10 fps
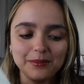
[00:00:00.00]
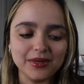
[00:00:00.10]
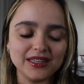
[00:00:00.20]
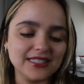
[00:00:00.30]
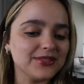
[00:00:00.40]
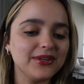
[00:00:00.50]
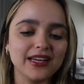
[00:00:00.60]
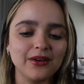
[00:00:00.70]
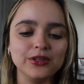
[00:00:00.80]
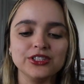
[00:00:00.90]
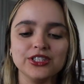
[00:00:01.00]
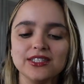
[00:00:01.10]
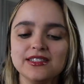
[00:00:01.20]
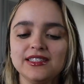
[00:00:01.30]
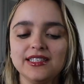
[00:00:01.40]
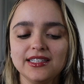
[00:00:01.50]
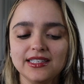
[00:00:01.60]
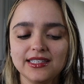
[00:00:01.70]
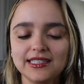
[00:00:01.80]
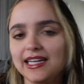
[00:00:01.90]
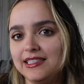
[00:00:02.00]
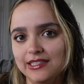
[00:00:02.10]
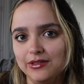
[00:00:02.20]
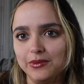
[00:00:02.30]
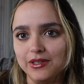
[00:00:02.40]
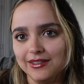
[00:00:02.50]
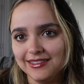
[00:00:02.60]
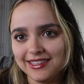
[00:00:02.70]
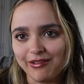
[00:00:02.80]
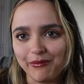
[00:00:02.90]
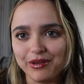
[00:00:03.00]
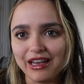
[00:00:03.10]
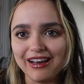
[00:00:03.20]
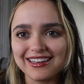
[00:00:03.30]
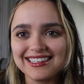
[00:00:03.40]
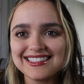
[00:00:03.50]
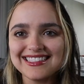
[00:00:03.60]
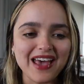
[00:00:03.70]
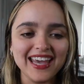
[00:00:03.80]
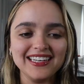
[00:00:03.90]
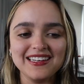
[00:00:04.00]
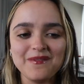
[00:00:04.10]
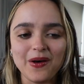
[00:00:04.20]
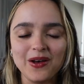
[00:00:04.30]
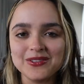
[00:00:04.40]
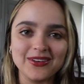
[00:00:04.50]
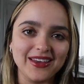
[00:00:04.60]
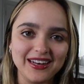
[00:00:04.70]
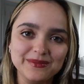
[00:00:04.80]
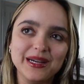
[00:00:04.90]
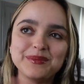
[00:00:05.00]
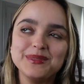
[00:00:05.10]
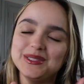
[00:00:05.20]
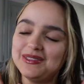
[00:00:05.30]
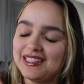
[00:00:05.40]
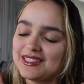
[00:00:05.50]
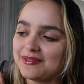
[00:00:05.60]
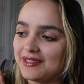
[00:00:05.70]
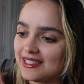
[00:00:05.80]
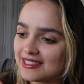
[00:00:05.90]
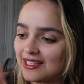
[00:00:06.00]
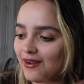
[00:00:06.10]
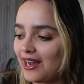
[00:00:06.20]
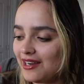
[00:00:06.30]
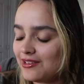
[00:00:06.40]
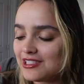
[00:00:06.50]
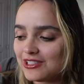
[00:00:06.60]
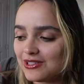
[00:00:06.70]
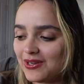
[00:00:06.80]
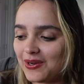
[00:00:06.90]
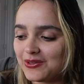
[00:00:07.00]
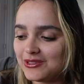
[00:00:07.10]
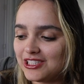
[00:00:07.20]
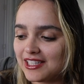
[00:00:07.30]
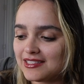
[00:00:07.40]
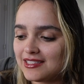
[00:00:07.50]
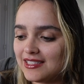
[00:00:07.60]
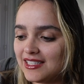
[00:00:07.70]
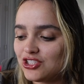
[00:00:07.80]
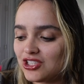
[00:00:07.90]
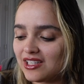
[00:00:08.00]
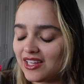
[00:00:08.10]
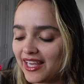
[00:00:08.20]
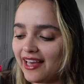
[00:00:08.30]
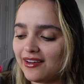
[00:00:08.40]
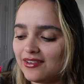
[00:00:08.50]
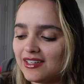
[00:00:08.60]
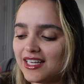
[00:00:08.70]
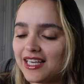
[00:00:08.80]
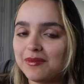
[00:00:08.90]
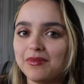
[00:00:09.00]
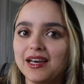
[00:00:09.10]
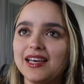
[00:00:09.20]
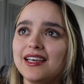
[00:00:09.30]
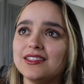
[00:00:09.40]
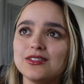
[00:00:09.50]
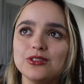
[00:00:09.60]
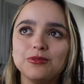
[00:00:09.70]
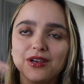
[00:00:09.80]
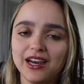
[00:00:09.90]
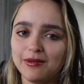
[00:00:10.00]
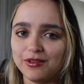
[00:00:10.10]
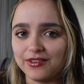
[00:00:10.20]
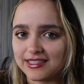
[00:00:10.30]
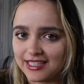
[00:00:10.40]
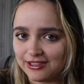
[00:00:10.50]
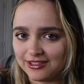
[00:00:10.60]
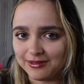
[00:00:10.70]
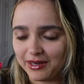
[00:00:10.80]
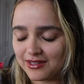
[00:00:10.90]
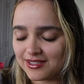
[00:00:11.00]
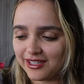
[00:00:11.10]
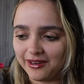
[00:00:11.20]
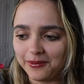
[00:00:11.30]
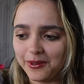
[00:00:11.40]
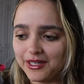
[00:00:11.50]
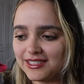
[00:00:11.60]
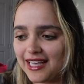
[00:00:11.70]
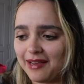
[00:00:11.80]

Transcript: But this week I was just dead to the world, if I'm being honest. I ended up also getting my moon this week, so I was, you know, just chilling out in my super hyper fixation about Star Wars.